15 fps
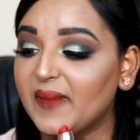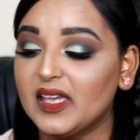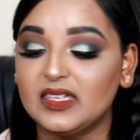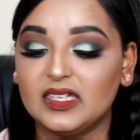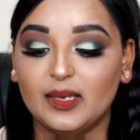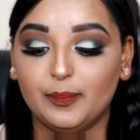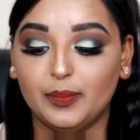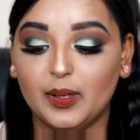
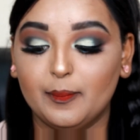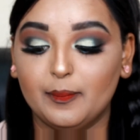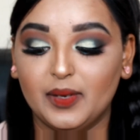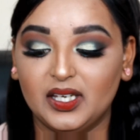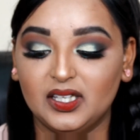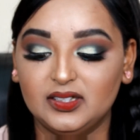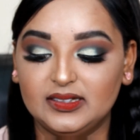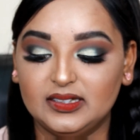yep
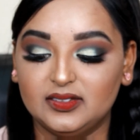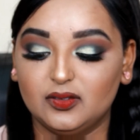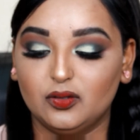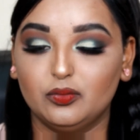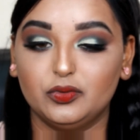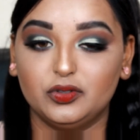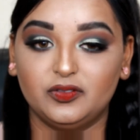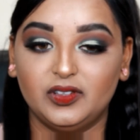mine is
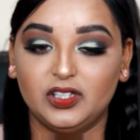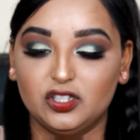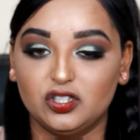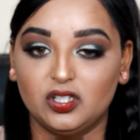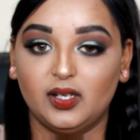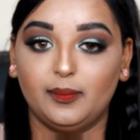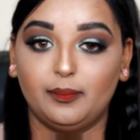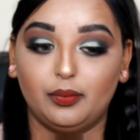almost finished
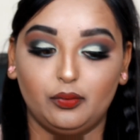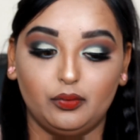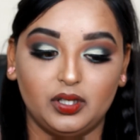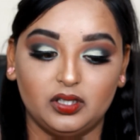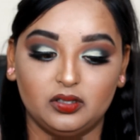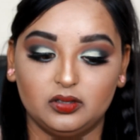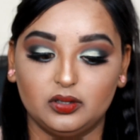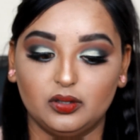and I broke
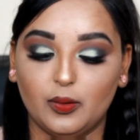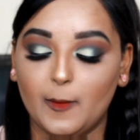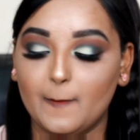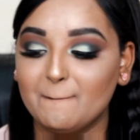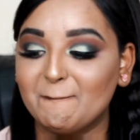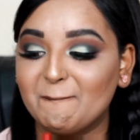it so